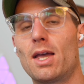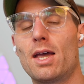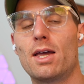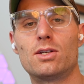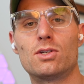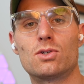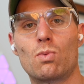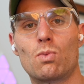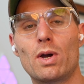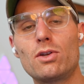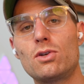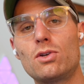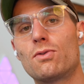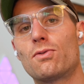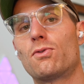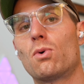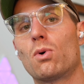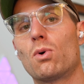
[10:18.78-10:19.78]
And whether
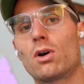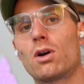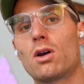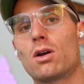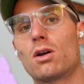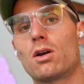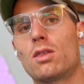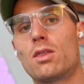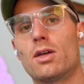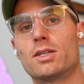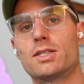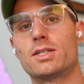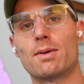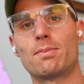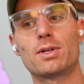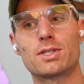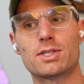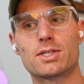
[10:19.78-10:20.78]
you fork the
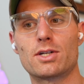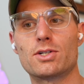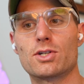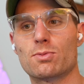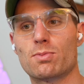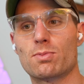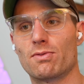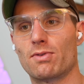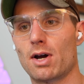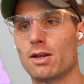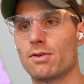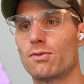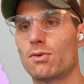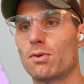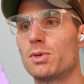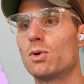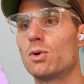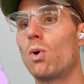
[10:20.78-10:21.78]
templates I just
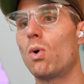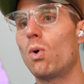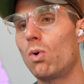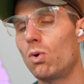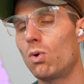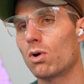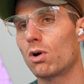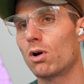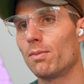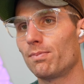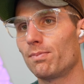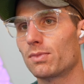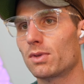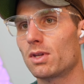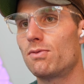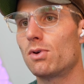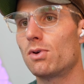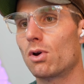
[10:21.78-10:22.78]
provided from you, or
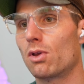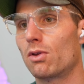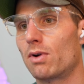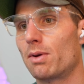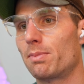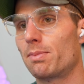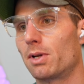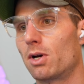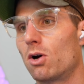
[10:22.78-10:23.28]
if you go to the Replit